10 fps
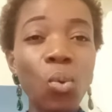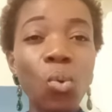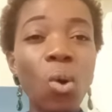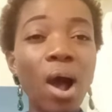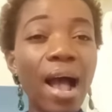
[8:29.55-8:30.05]

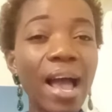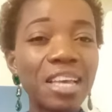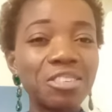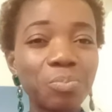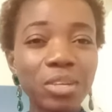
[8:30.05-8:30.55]
who are
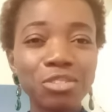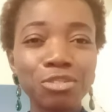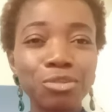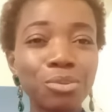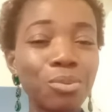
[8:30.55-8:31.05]

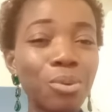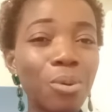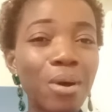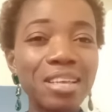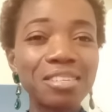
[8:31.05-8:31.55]
expecting to
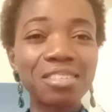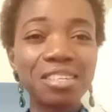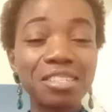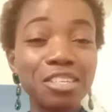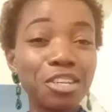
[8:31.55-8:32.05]
go and
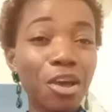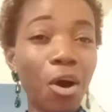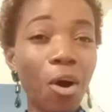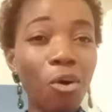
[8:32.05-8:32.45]
sit in the